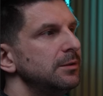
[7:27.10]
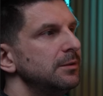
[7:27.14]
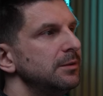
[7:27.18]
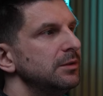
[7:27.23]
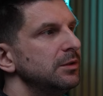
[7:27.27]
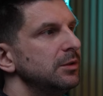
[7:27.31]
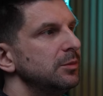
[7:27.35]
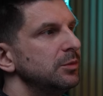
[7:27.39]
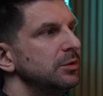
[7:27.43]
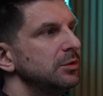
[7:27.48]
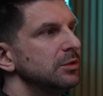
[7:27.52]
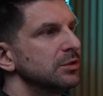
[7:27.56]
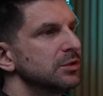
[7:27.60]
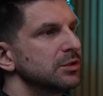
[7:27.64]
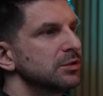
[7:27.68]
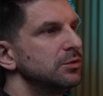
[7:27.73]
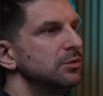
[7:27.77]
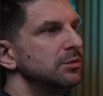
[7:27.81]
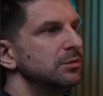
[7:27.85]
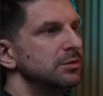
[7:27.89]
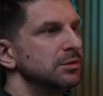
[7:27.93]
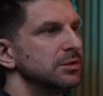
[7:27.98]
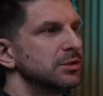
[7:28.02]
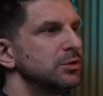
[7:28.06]
That is,
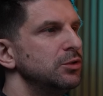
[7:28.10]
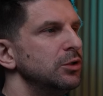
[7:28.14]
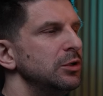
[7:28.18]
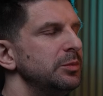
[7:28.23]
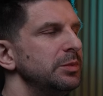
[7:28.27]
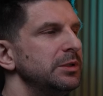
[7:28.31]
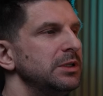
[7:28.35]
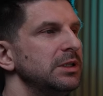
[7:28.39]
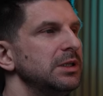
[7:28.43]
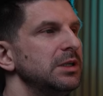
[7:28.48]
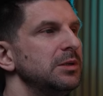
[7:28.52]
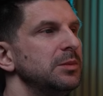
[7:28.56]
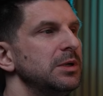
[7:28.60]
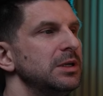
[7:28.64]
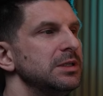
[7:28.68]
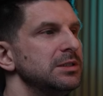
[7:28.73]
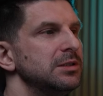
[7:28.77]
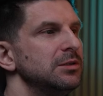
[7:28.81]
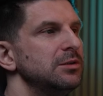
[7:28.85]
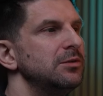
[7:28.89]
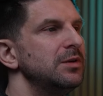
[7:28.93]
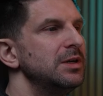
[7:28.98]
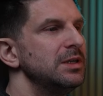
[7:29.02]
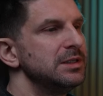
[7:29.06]

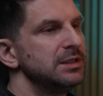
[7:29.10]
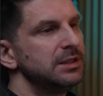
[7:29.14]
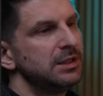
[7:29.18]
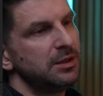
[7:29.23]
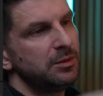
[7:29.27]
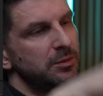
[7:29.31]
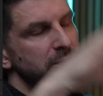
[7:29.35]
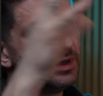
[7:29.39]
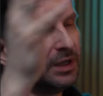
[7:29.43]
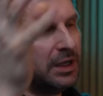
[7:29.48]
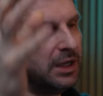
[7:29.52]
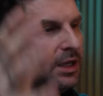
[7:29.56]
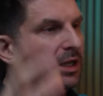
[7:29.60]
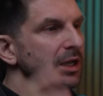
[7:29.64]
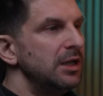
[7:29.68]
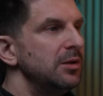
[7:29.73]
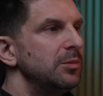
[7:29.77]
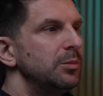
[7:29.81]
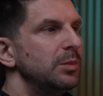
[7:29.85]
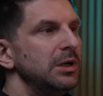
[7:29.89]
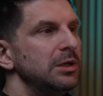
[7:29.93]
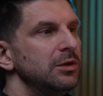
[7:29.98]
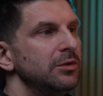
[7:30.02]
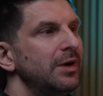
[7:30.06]
sculpting means drawing
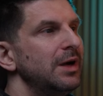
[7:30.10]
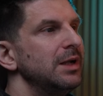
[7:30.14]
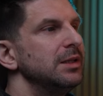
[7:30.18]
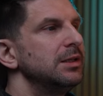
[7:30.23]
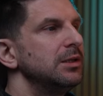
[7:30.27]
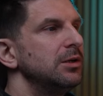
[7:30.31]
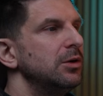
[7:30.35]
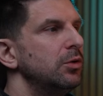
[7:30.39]
mountains.